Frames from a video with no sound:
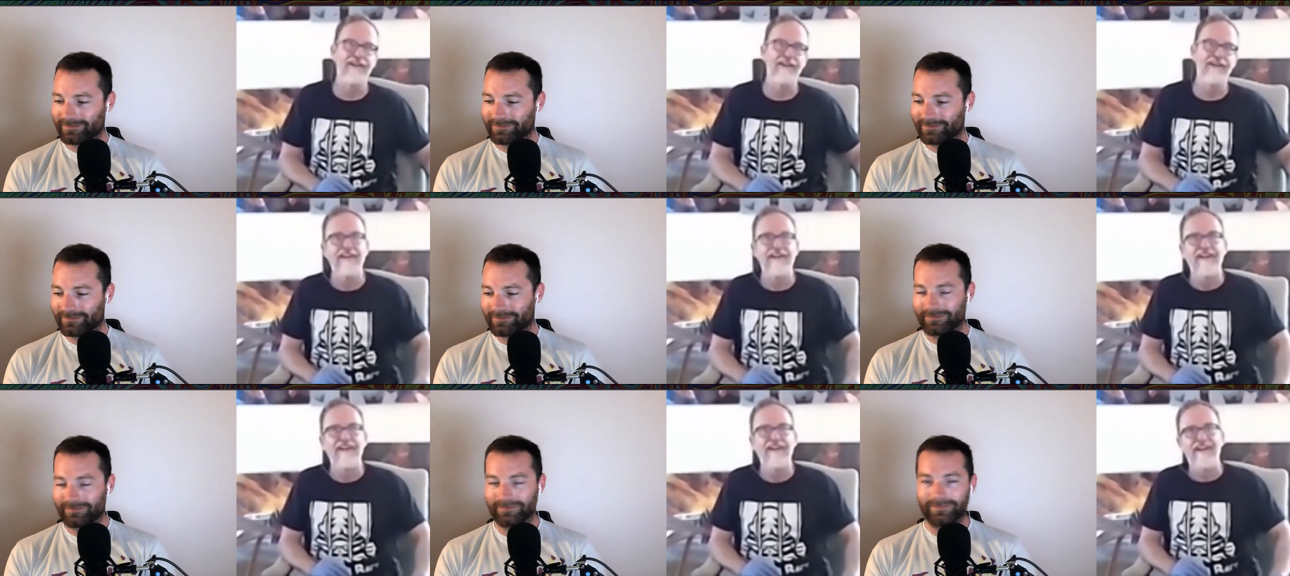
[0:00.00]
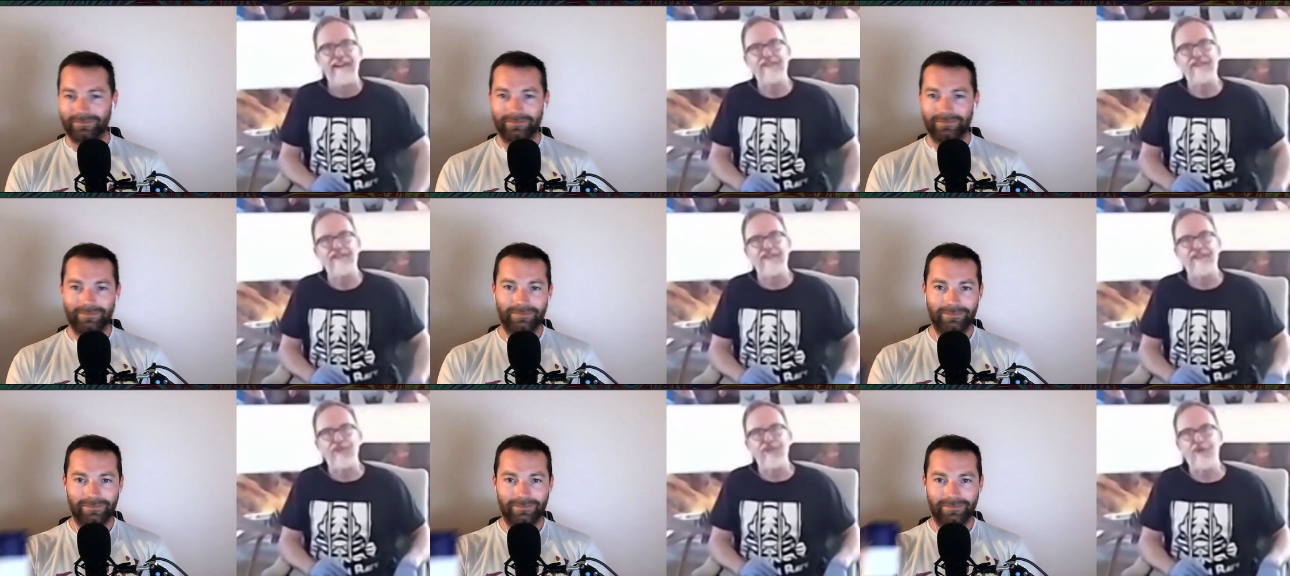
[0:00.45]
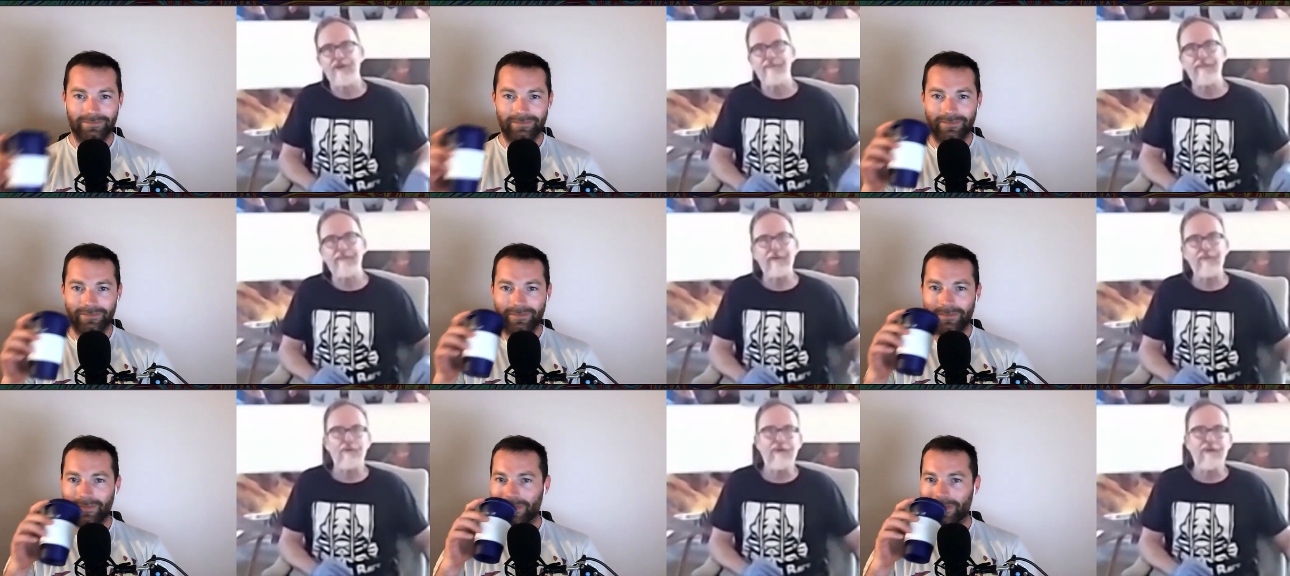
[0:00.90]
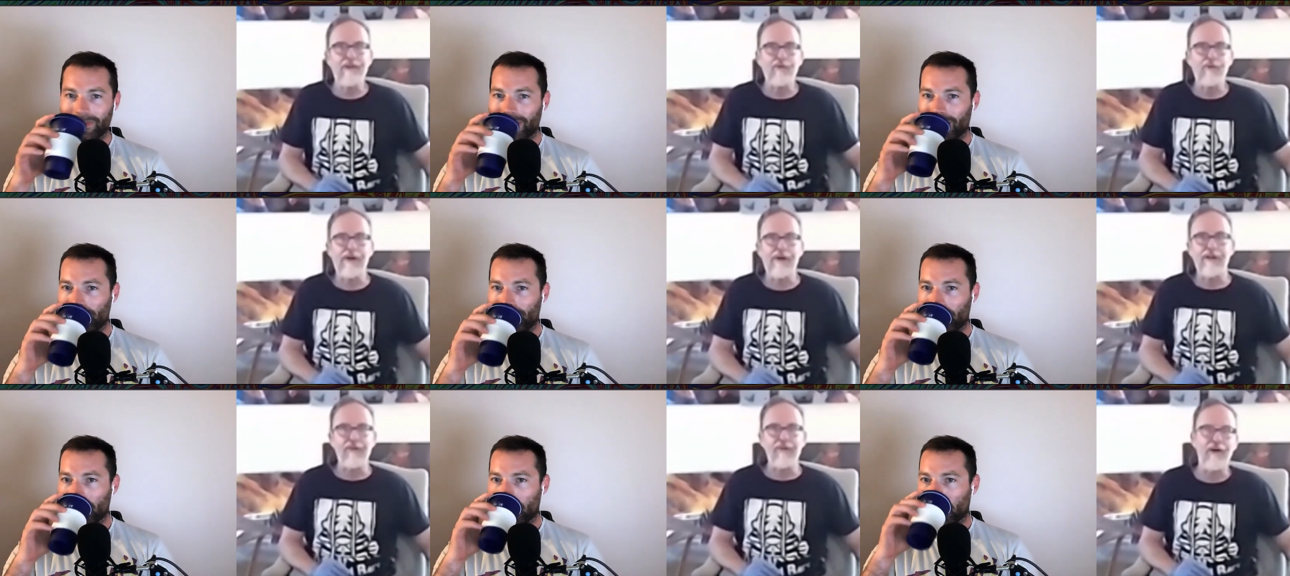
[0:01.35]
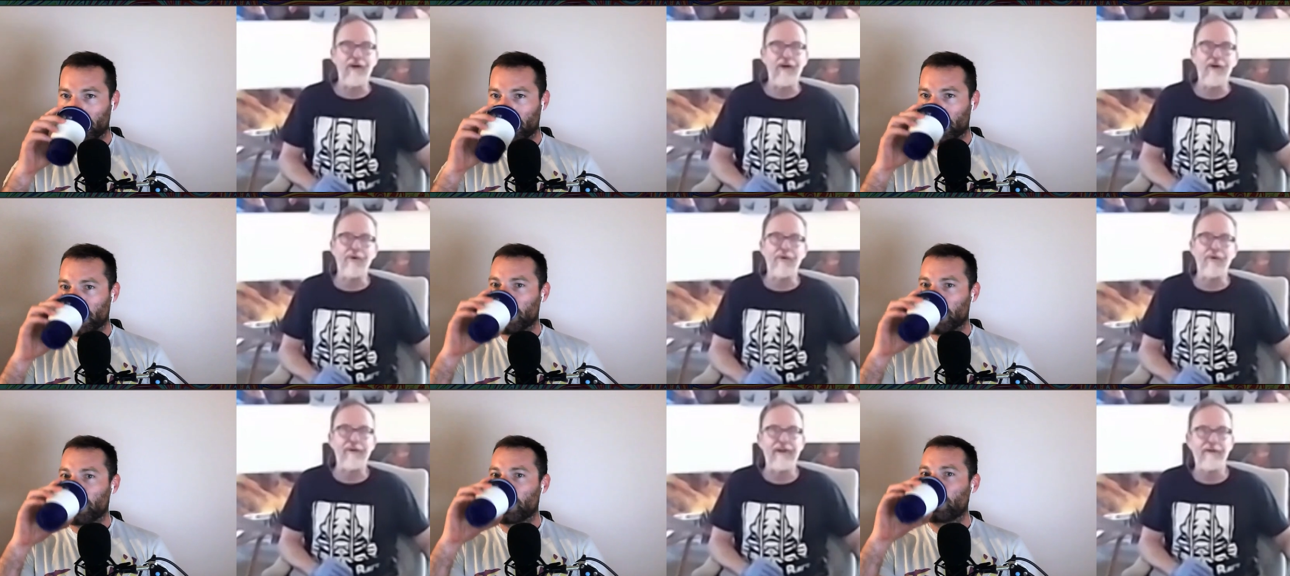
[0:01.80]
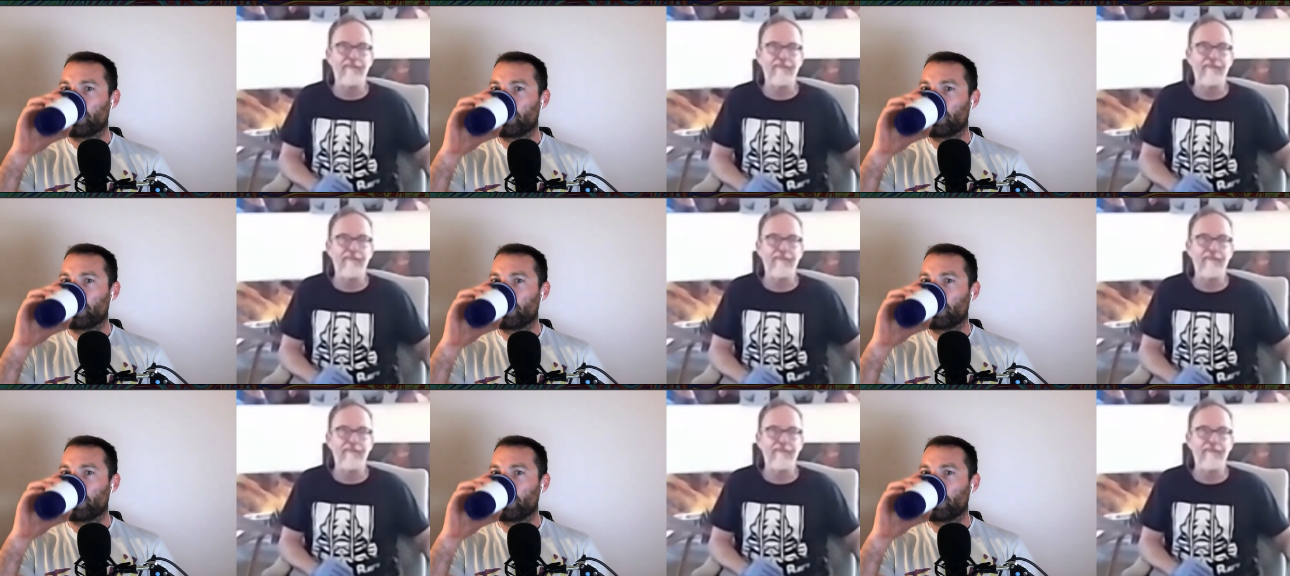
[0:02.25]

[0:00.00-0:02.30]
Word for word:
Speaker 1: is you can be really well known, but